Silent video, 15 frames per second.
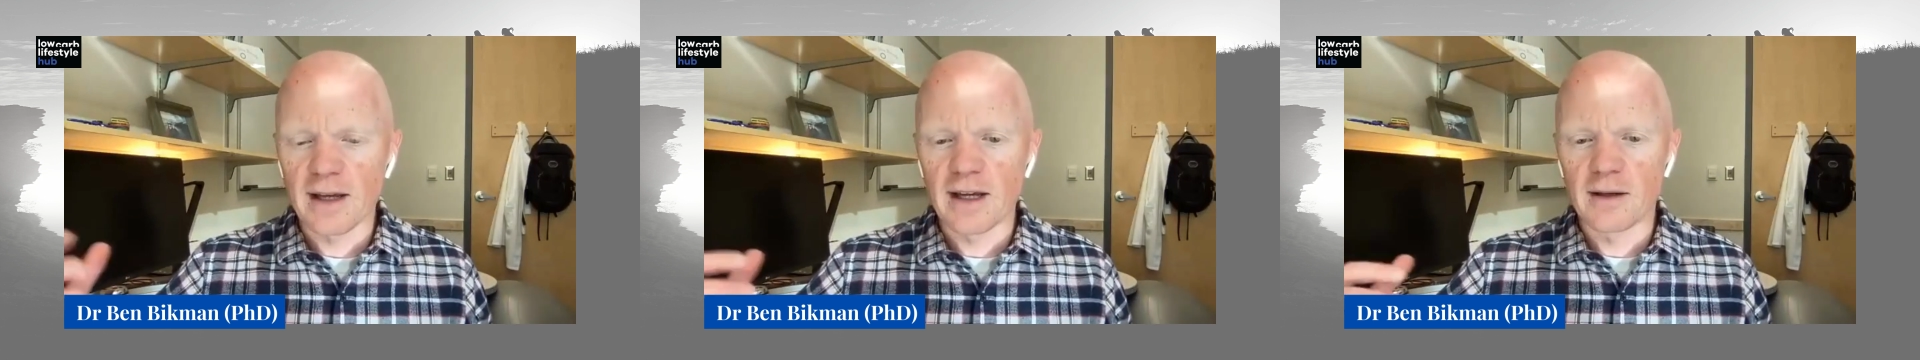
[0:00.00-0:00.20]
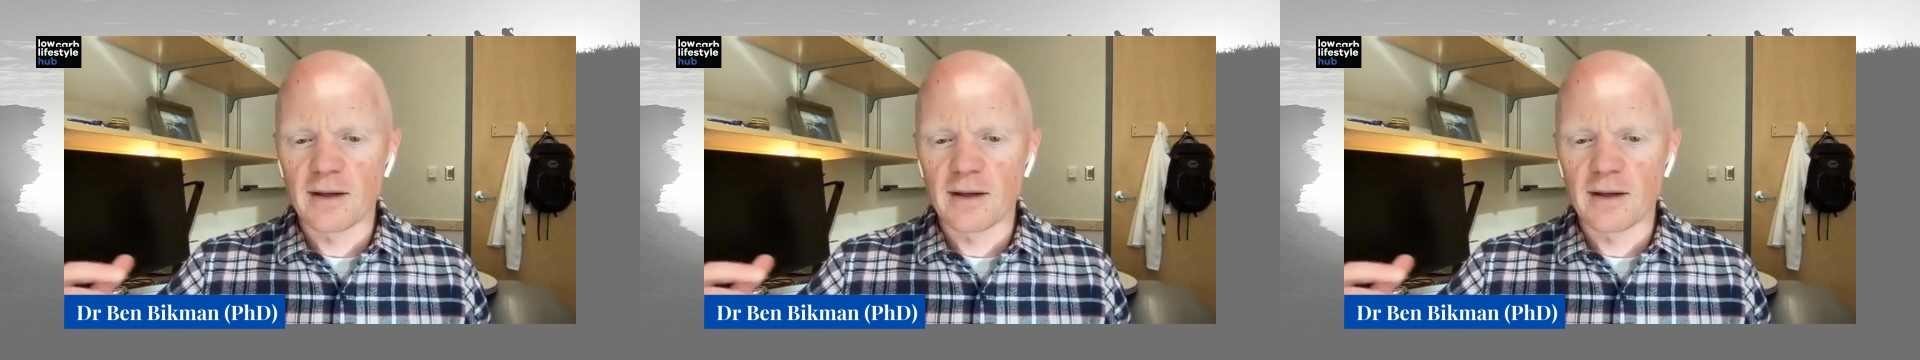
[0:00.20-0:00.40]

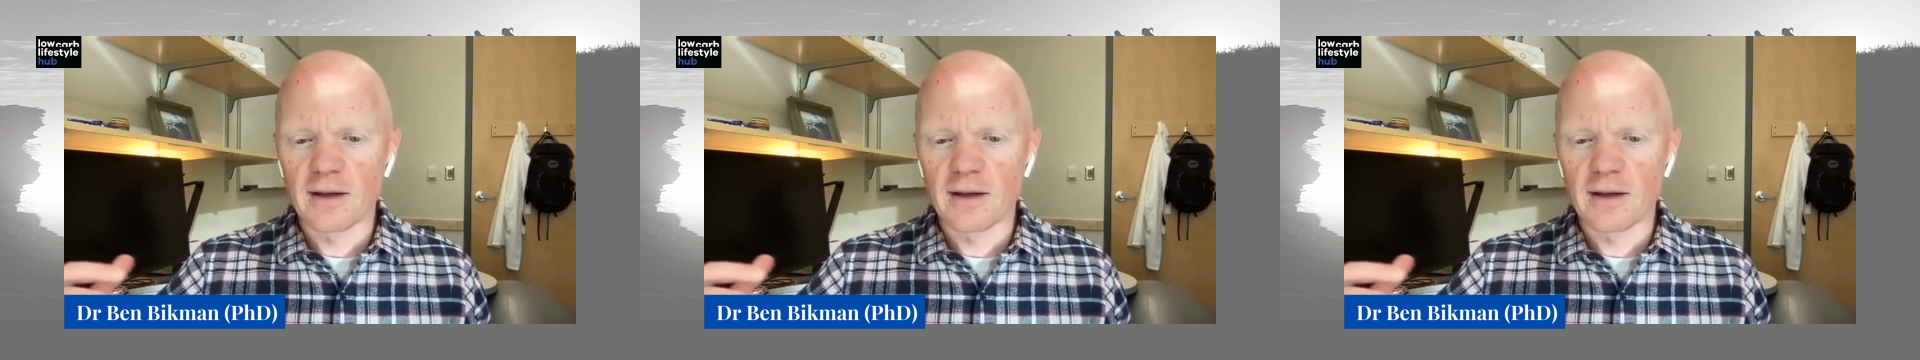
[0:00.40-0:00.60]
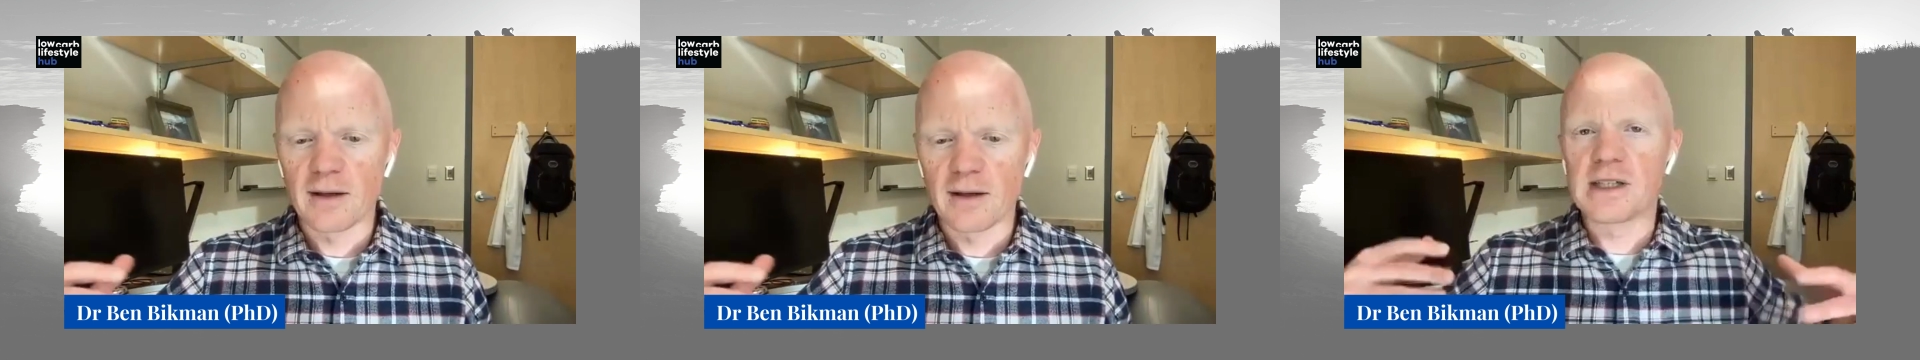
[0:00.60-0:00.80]
and
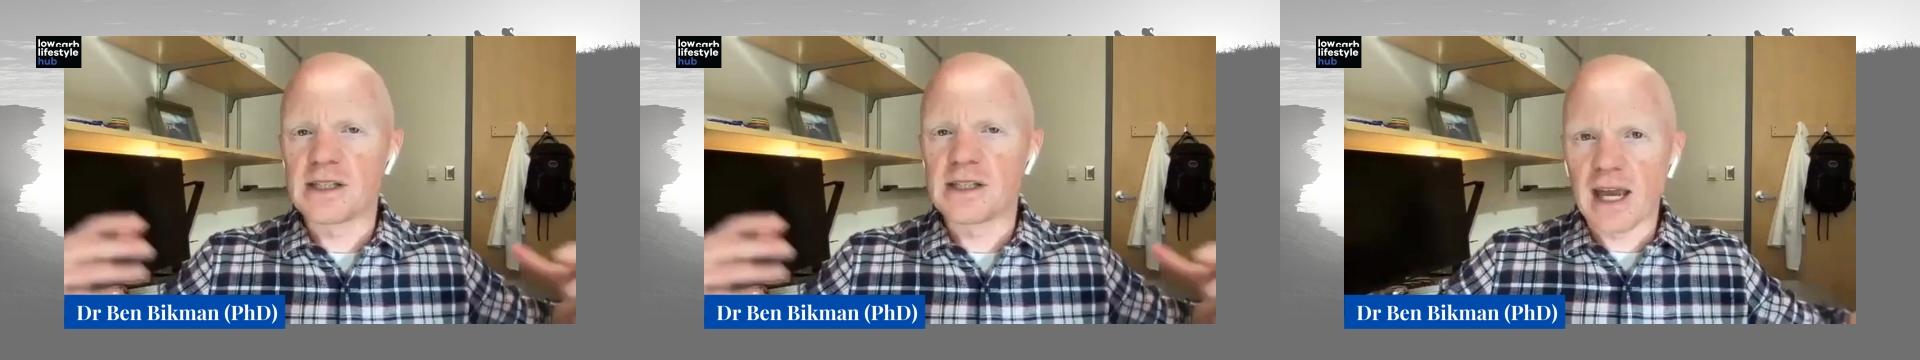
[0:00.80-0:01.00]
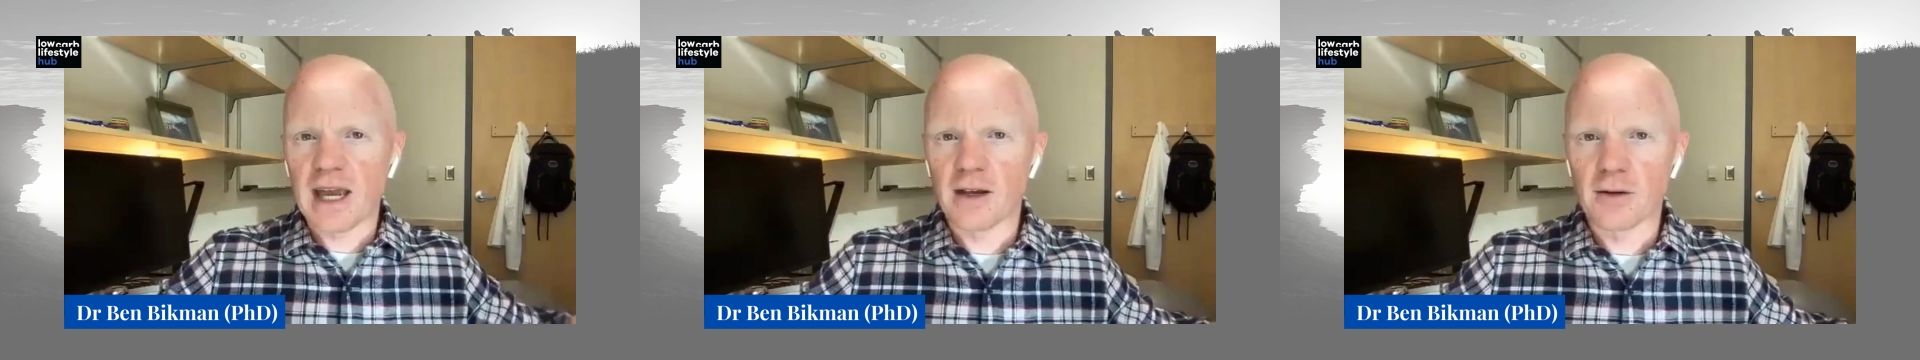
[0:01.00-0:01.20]
increase
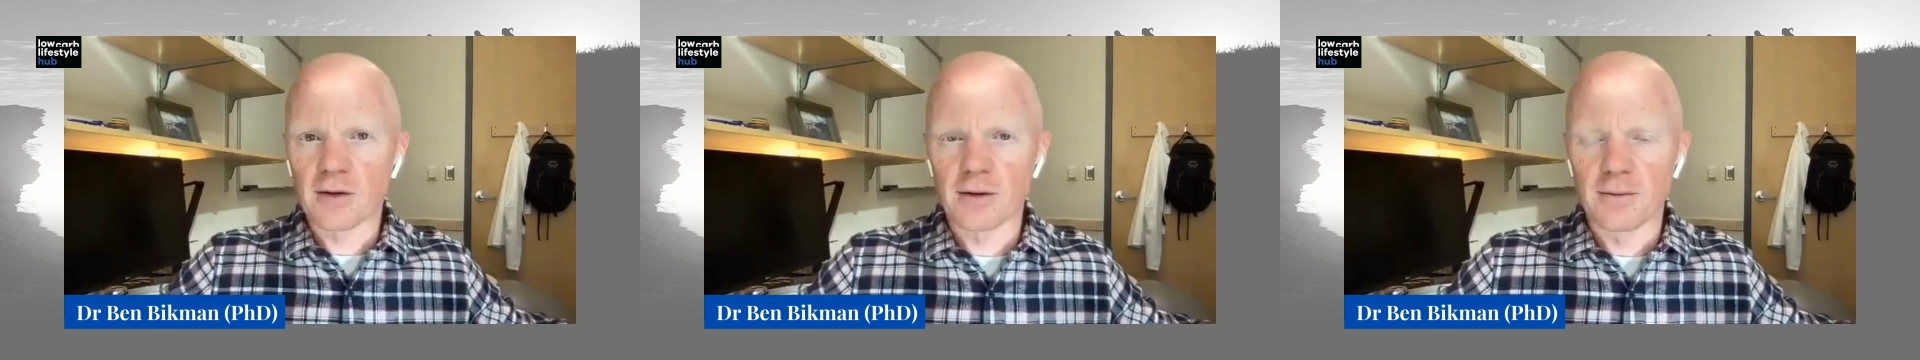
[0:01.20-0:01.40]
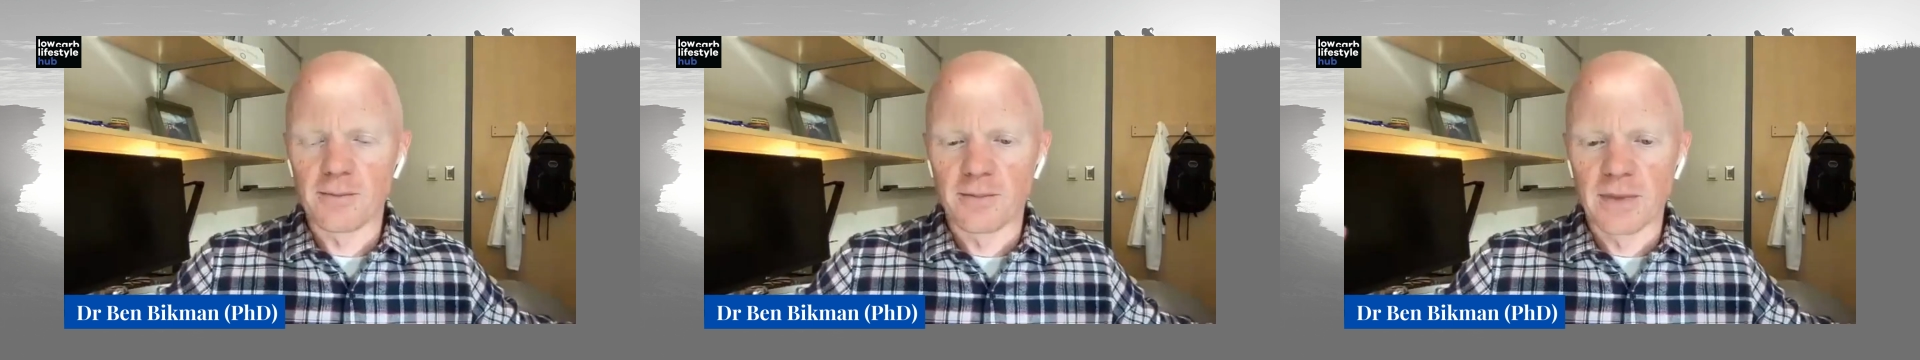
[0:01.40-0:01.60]
the
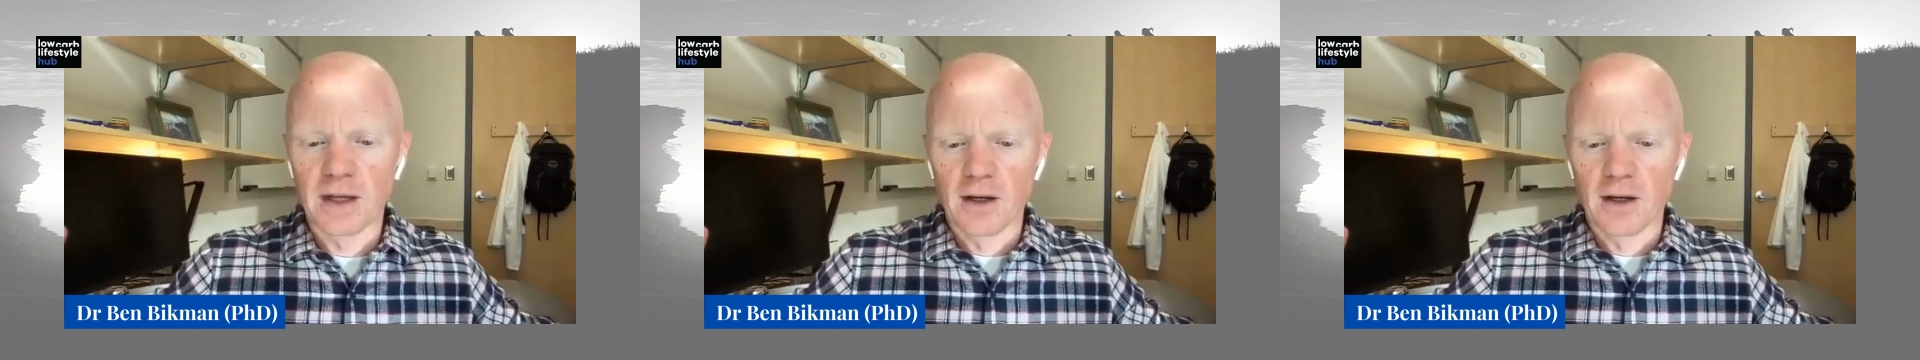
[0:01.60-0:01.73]
angle.